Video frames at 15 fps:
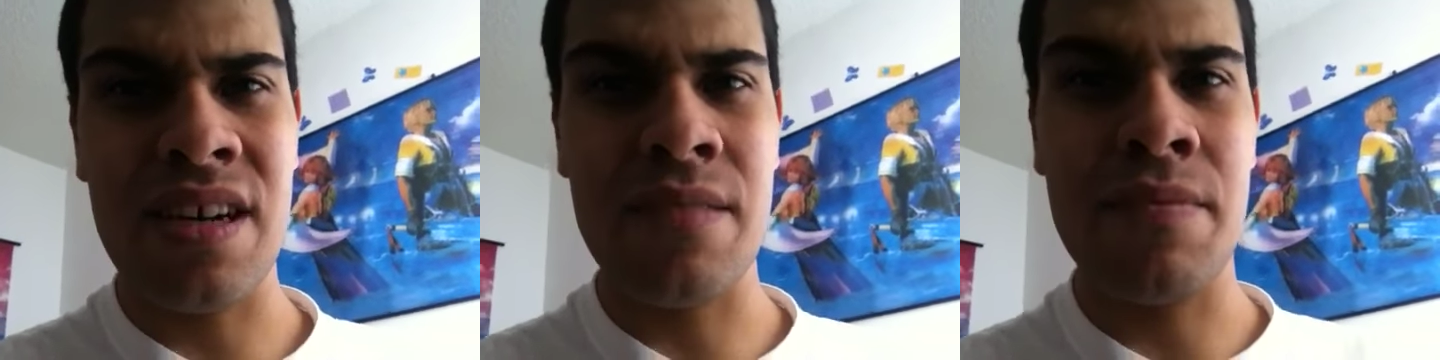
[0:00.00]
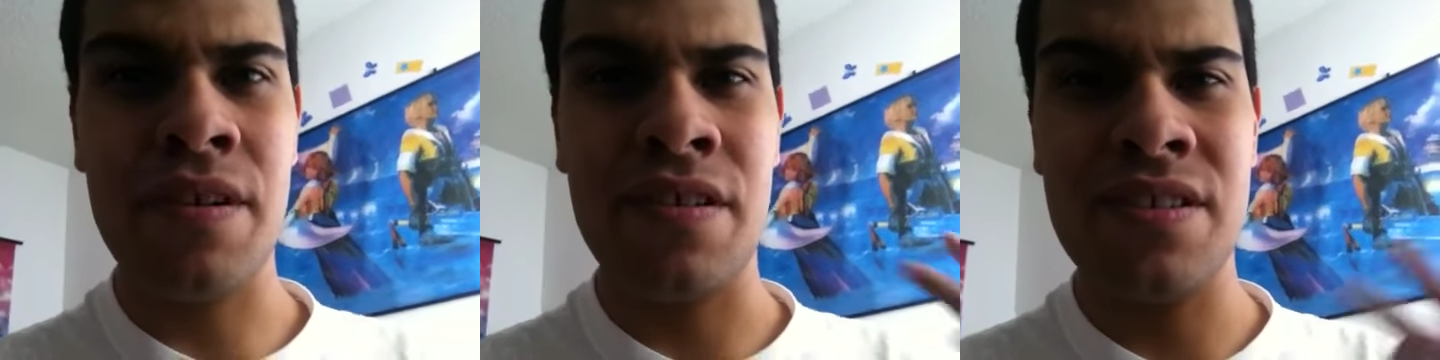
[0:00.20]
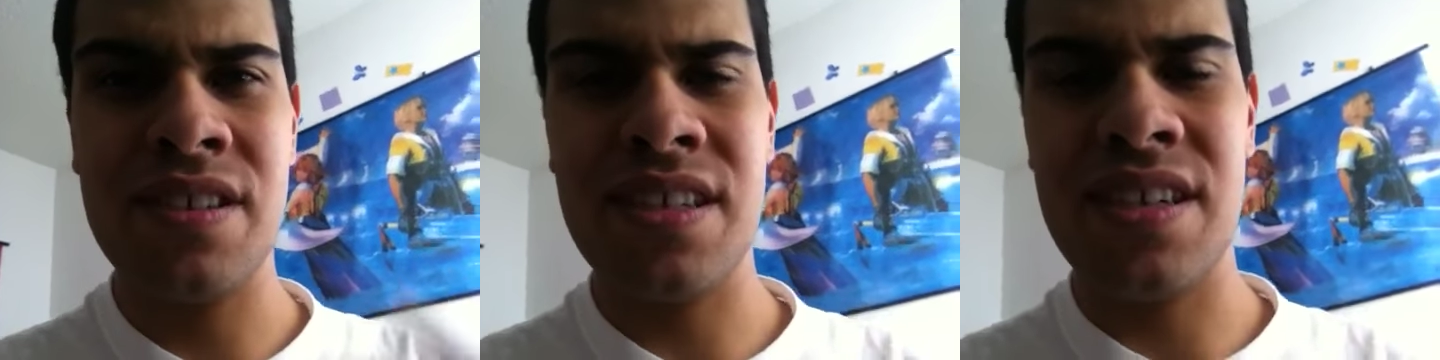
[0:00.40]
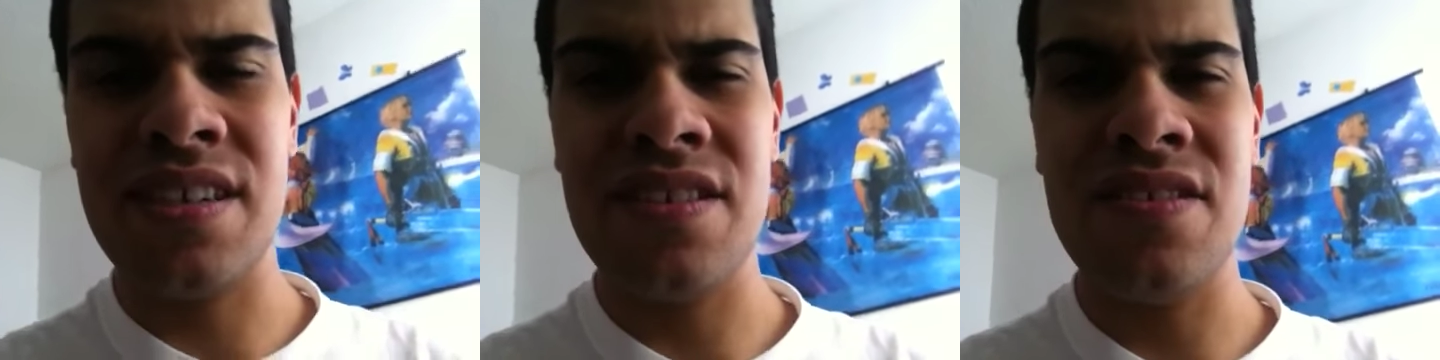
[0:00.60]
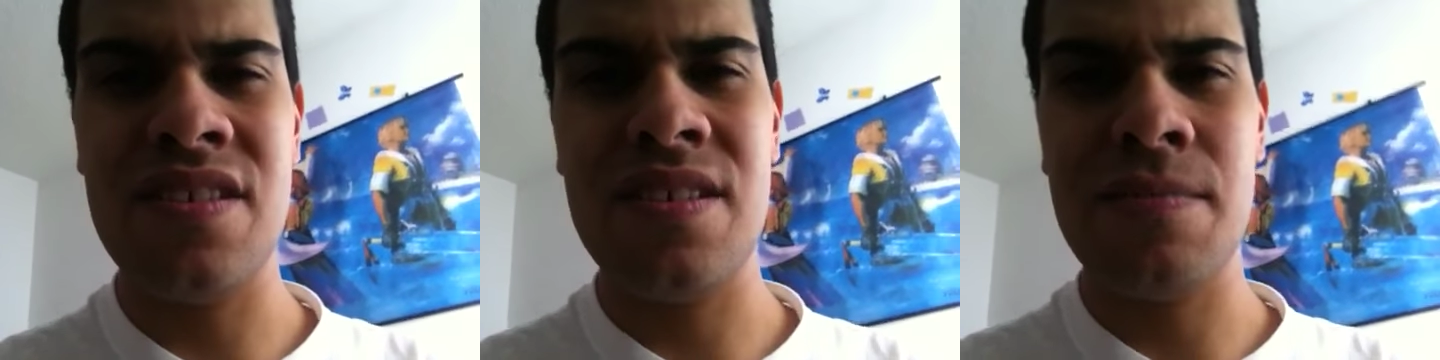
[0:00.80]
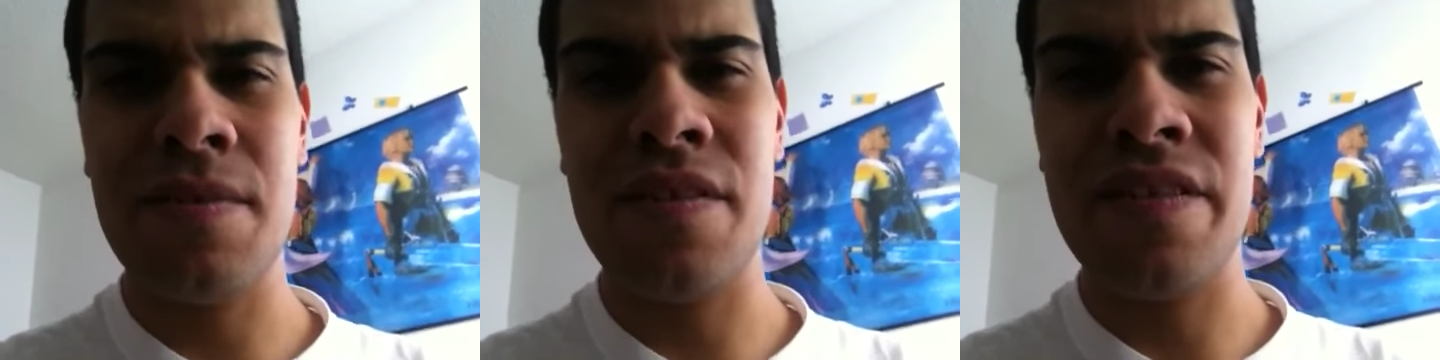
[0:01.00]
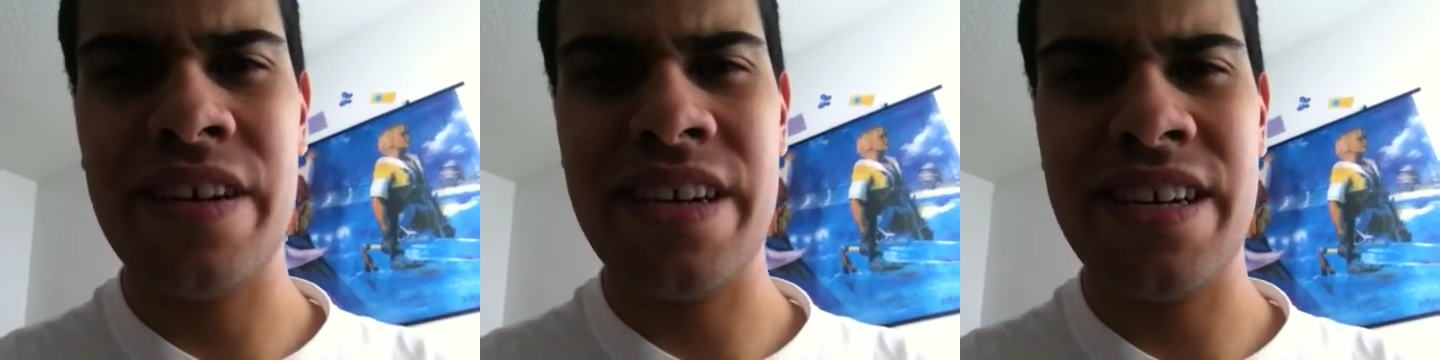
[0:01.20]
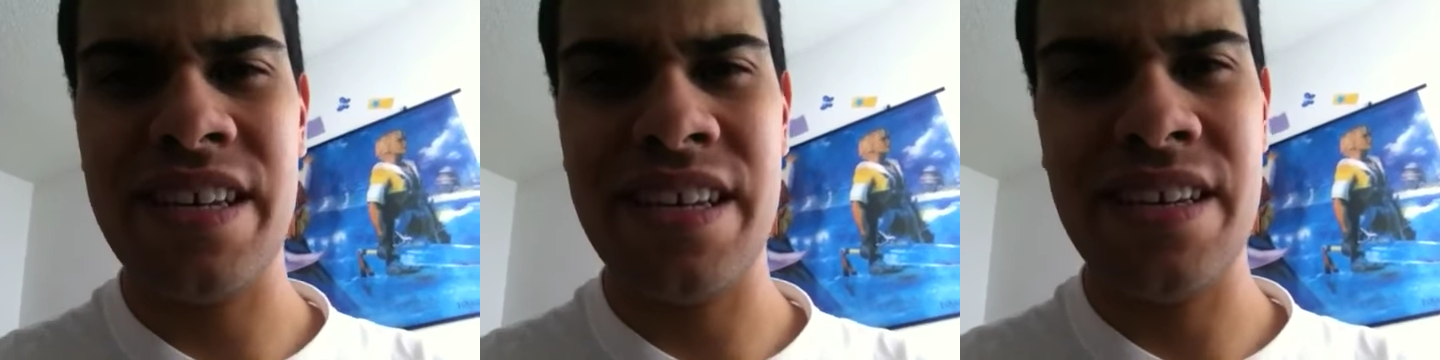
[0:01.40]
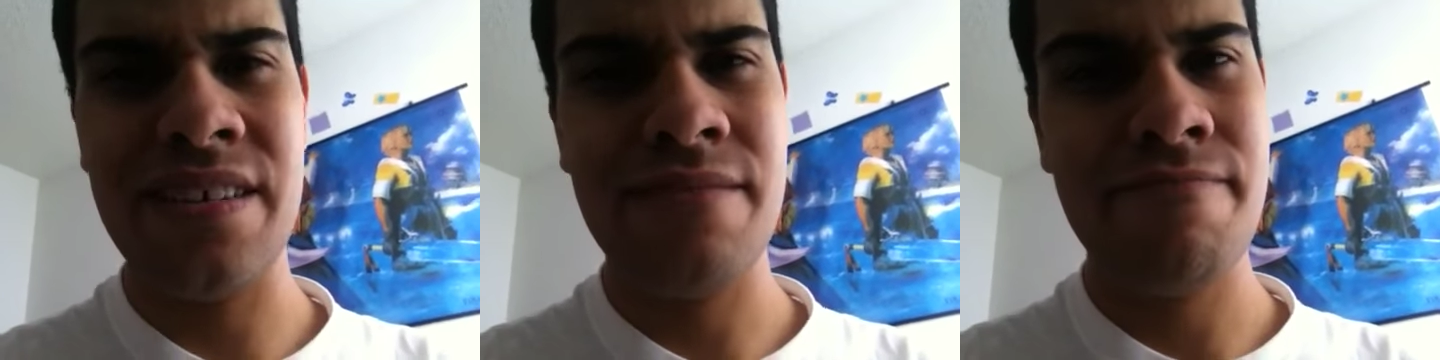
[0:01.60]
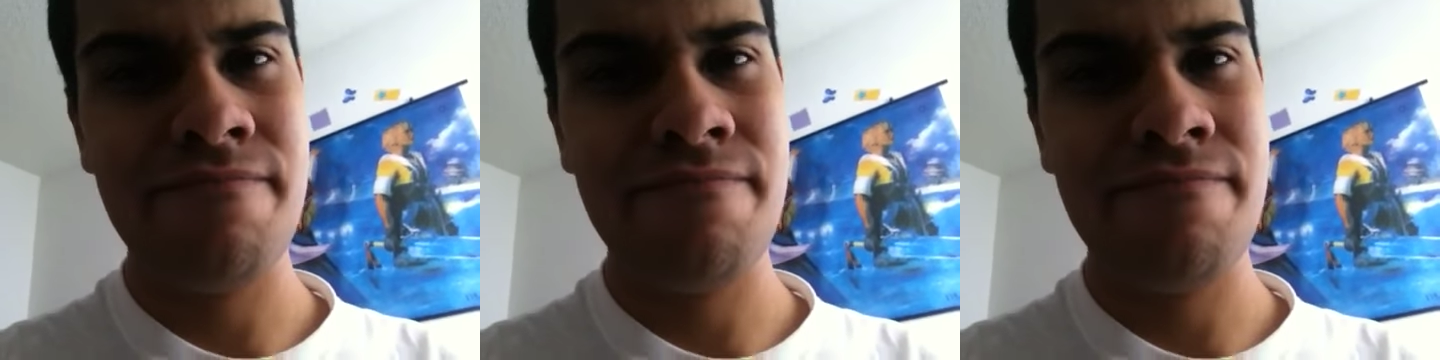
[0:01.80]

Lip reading: posted on YouTube already,